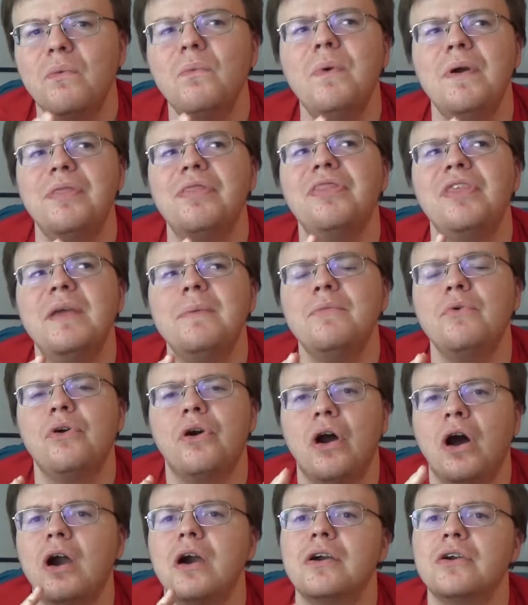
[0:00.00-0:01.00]
with the
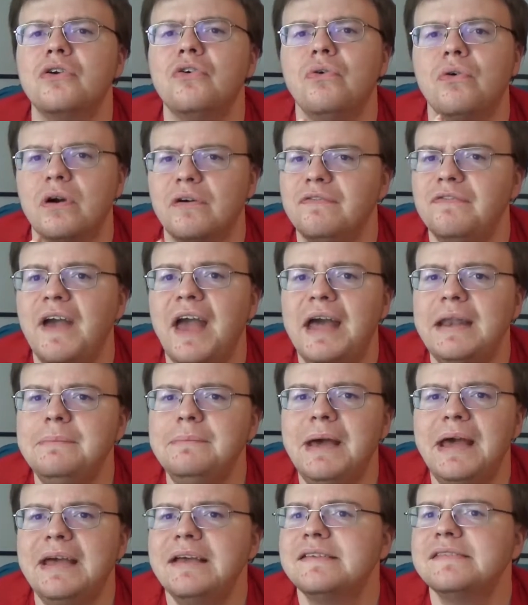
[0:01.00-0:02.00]
more hardcore fan
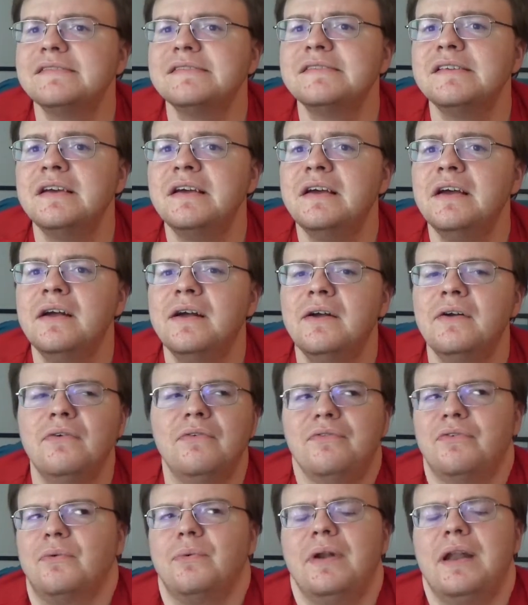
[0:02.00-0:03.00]
base.
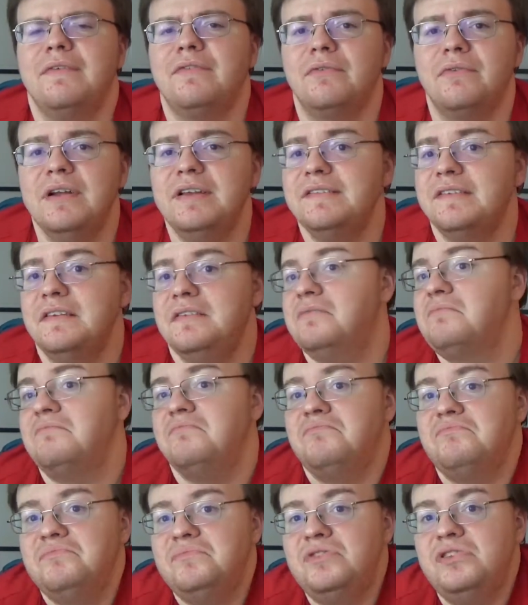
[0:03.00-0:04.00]
For whatever reason,
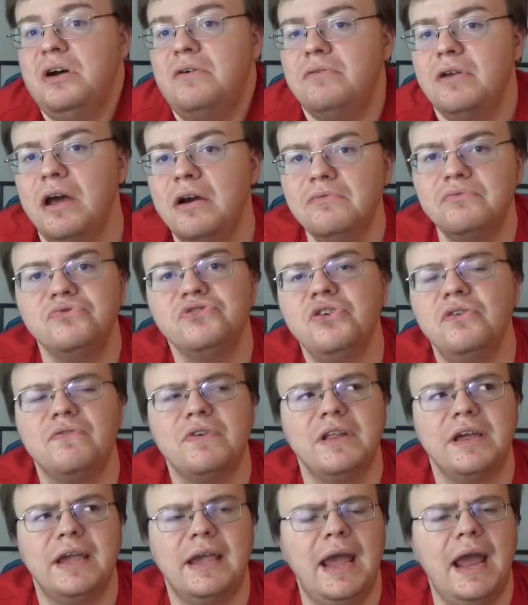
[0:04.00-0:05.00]
don't know, don't
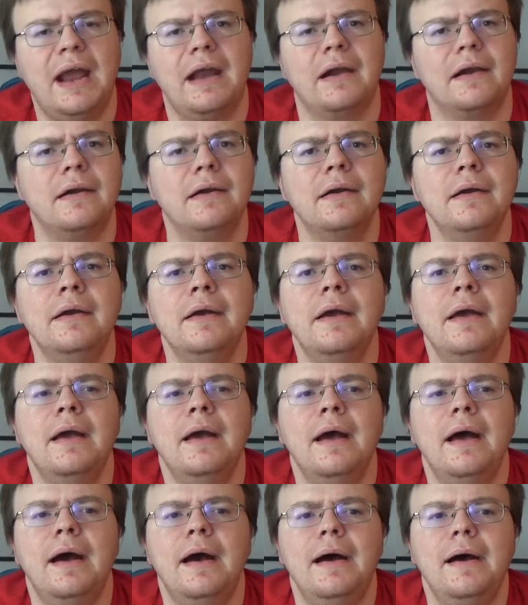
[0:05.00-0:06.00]
really care.
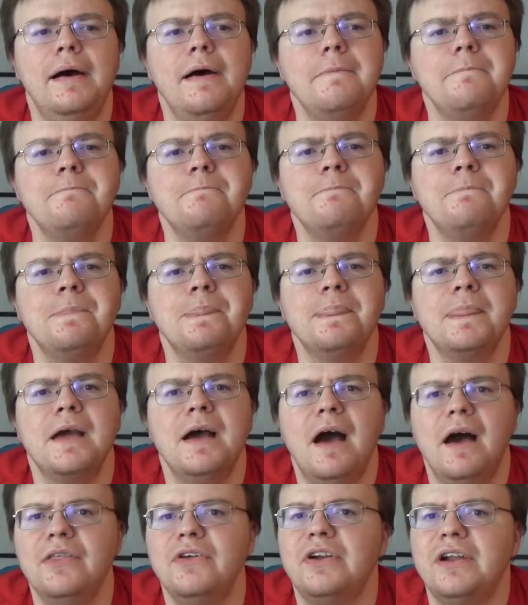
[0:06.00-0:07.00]

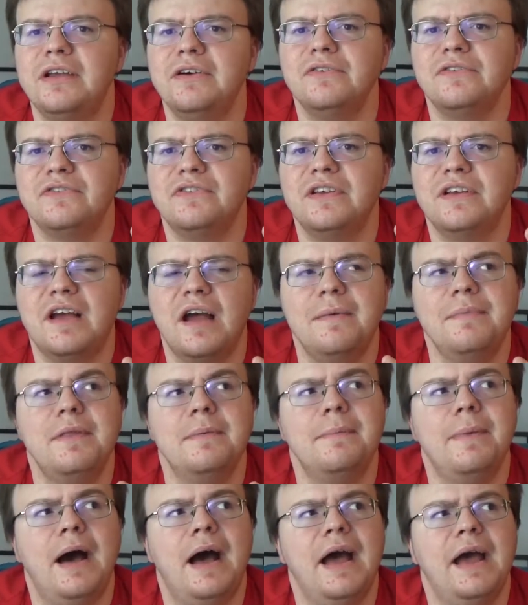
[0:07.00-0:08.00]
Other heels that come to
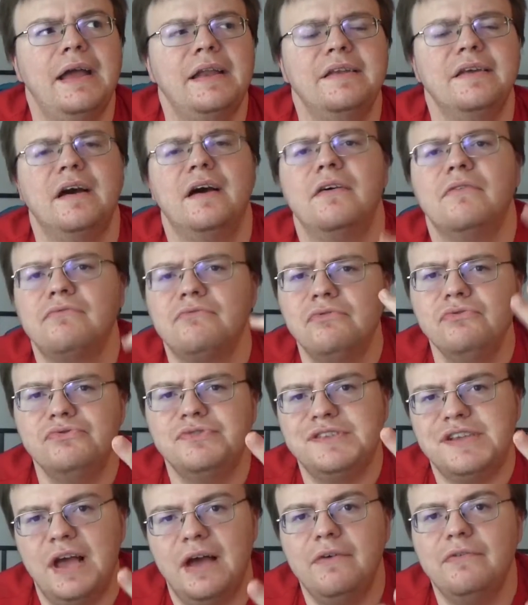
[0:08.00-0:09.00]
mind,
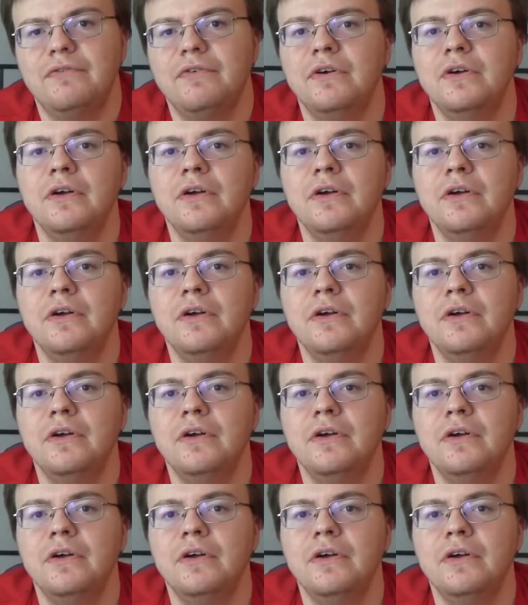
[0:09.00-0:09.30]
Rusev.